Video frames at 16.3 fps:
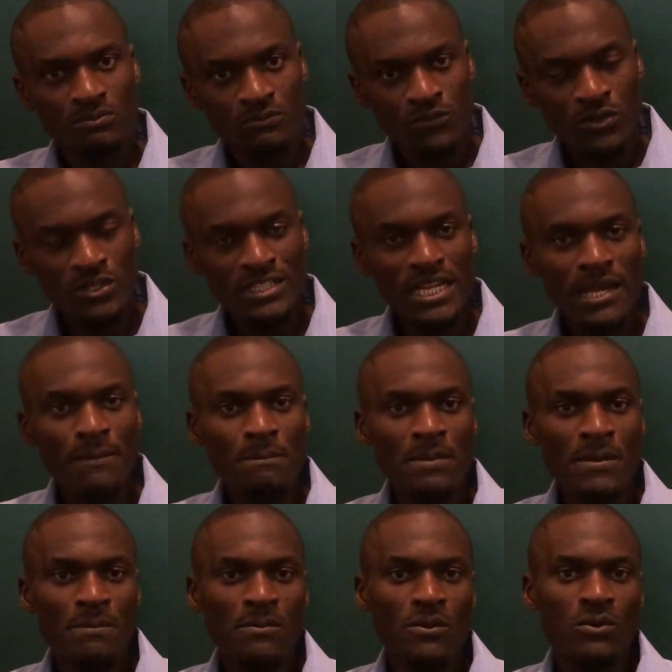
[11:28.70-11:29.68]
For 10
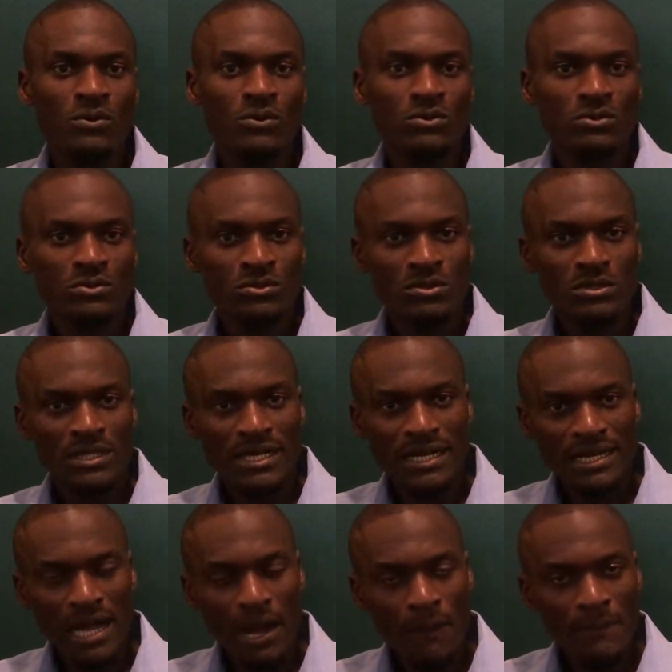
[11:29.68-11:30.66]
people,
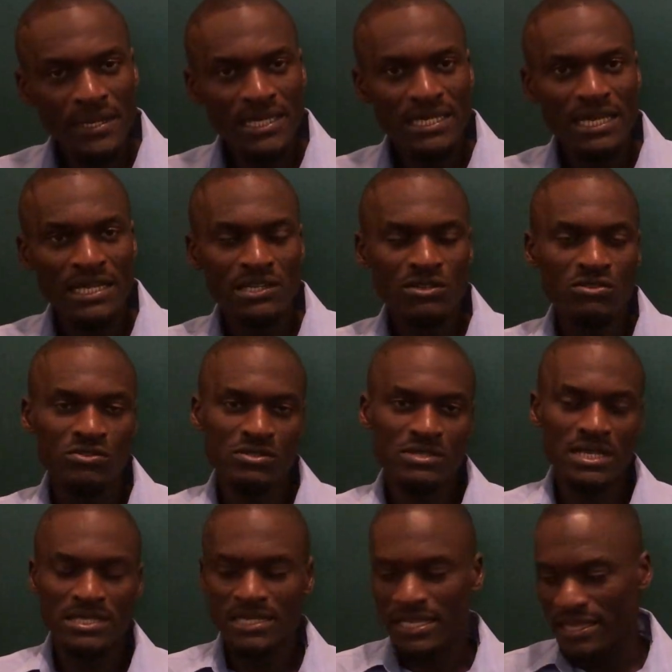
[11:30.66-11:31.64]
how many Land
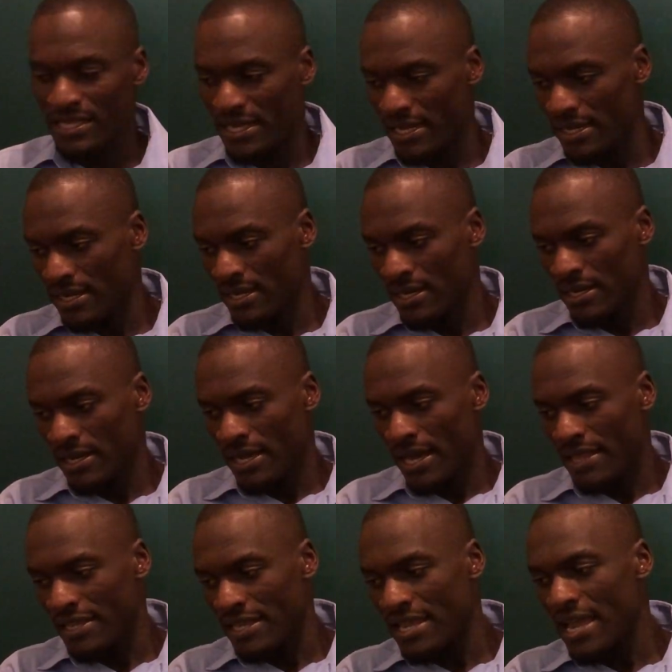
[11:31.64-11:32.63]
Cruisers are they?
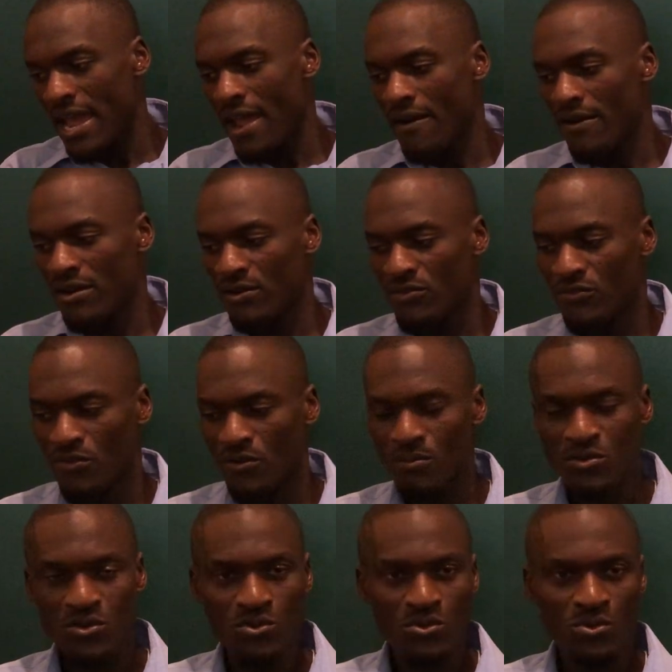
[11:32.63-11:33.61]
Are they hiring
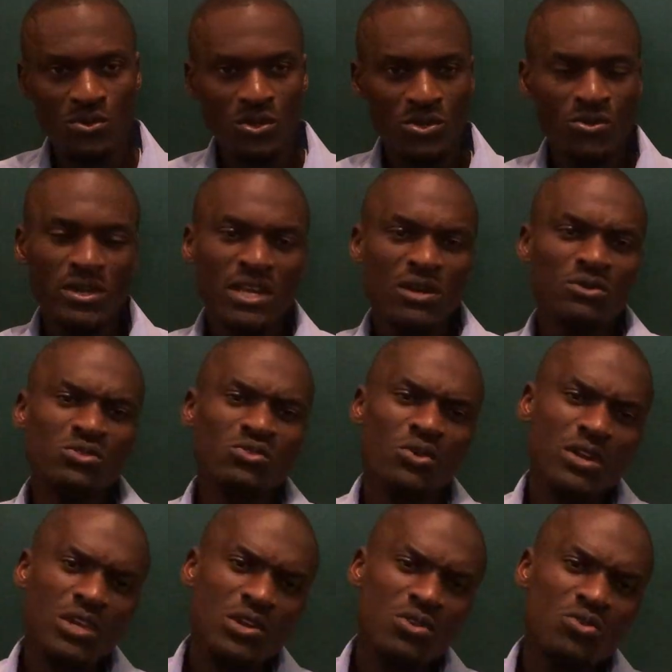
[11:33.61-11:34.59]
from you? You can also
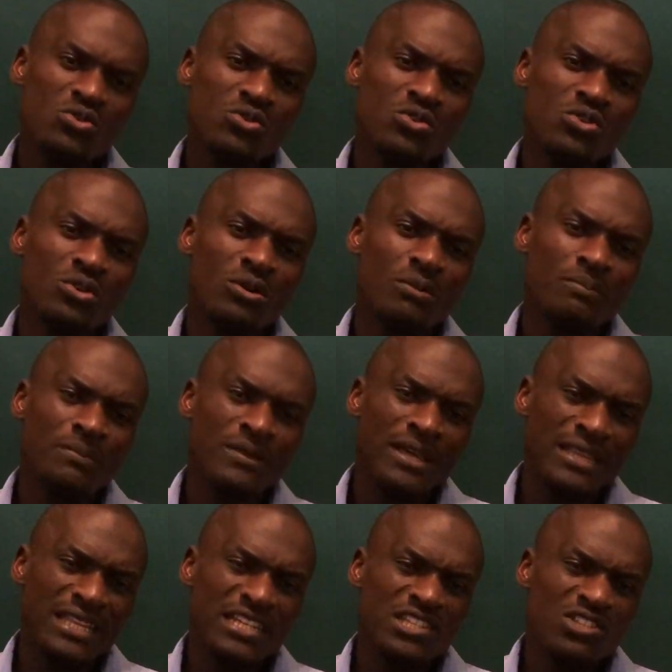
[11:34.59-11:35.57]
include,
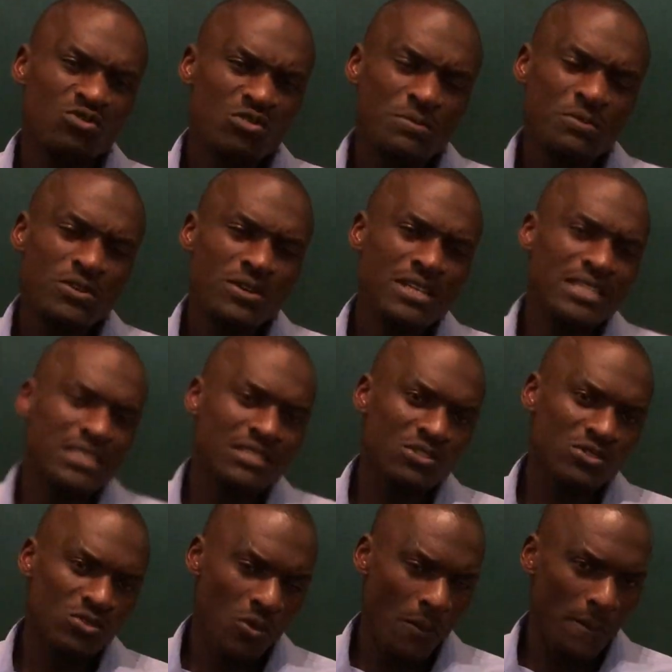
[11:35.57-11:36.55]
the description
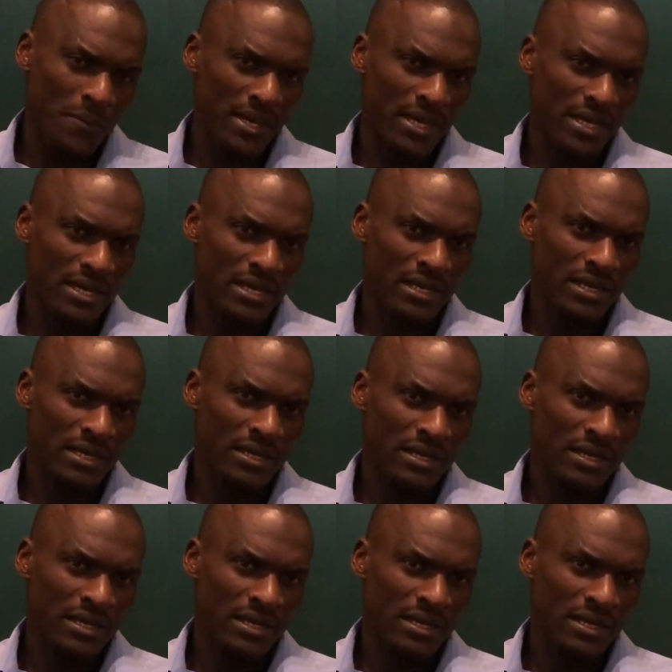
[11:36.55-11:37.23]
is so big,